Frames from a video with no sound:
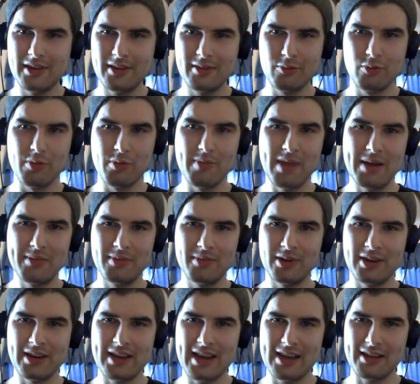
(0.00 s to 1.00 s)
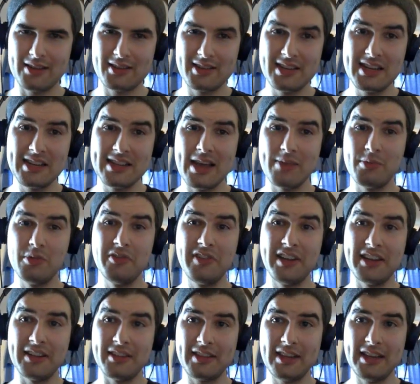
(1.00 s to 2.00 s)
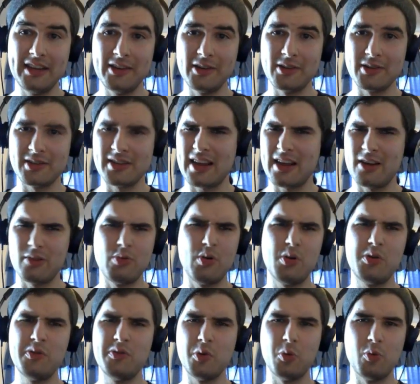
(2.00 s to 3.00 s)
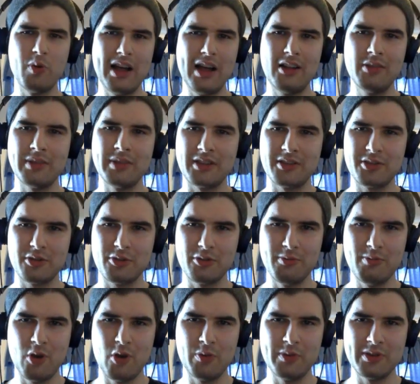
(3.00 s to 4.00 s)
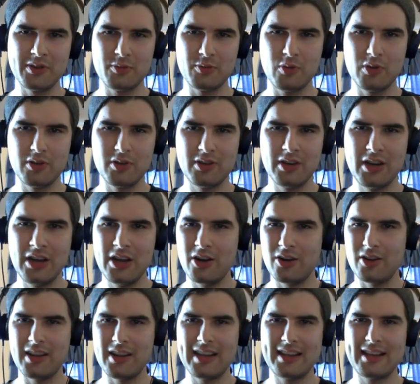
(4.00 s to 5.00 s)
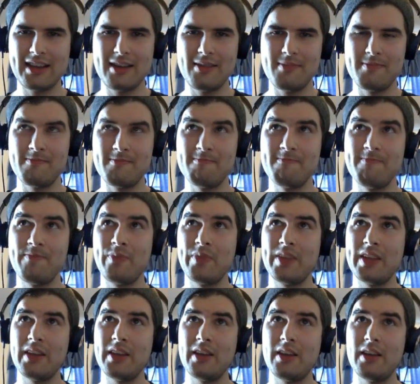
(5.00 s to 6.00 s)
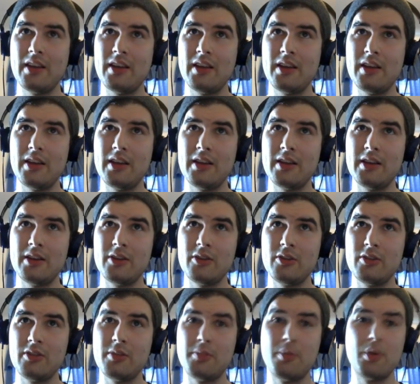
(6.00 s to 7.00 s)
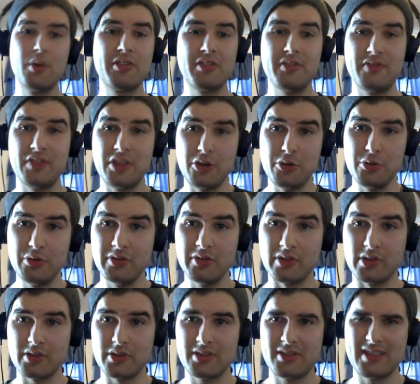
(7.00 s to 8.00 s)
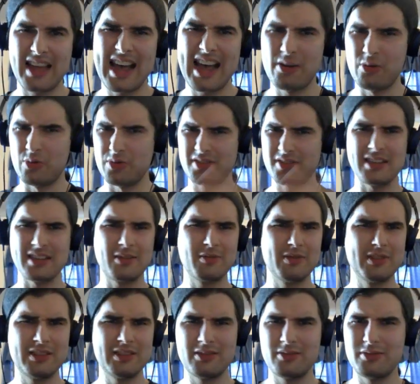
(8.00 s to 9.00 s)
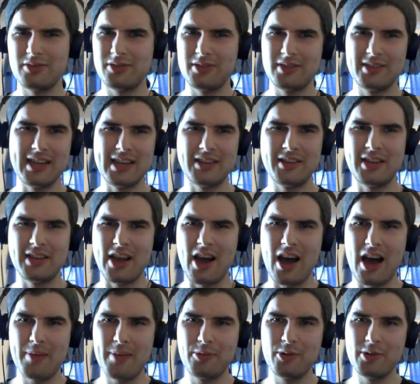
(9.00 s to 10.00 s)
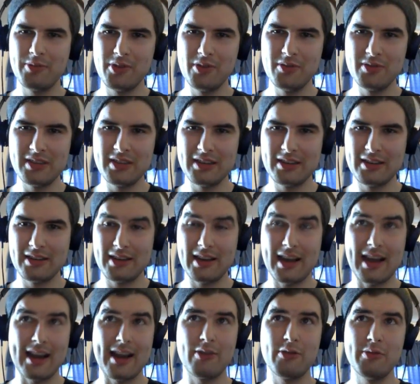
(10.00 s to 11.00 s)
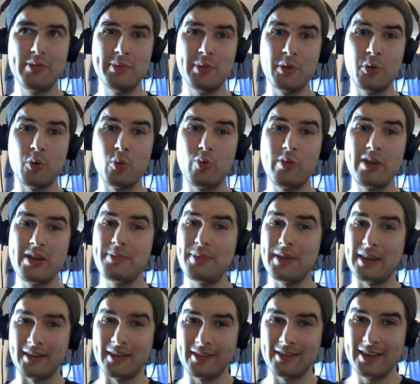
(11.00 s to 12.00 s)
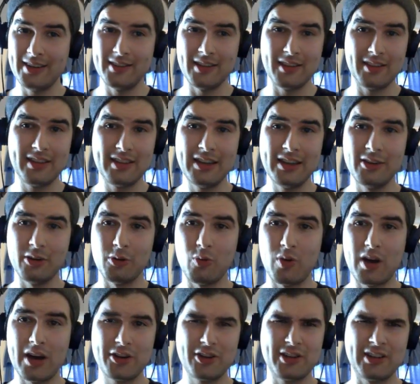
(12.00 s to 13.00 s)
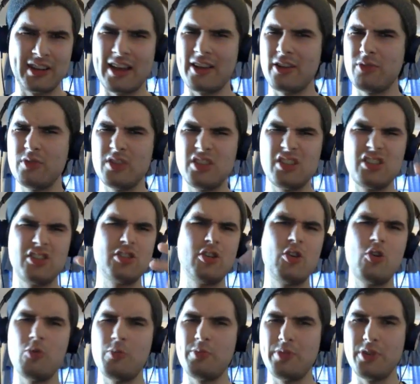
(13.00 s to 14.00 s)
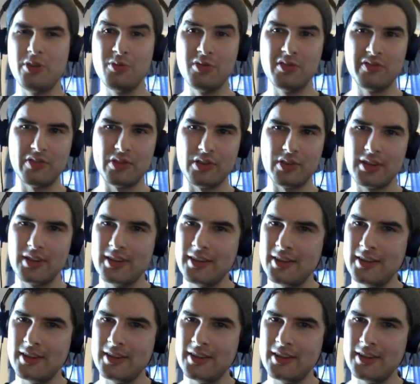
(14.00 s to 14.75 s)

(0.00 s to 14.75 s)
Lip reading: remember, yeah, seeing that movie in theaters and how overwhelming certain moments were. Or like The Birth of the Universe, that whole sequence, set to the opera music. God, I remember weeping in the theater watching that. It was so beautiful.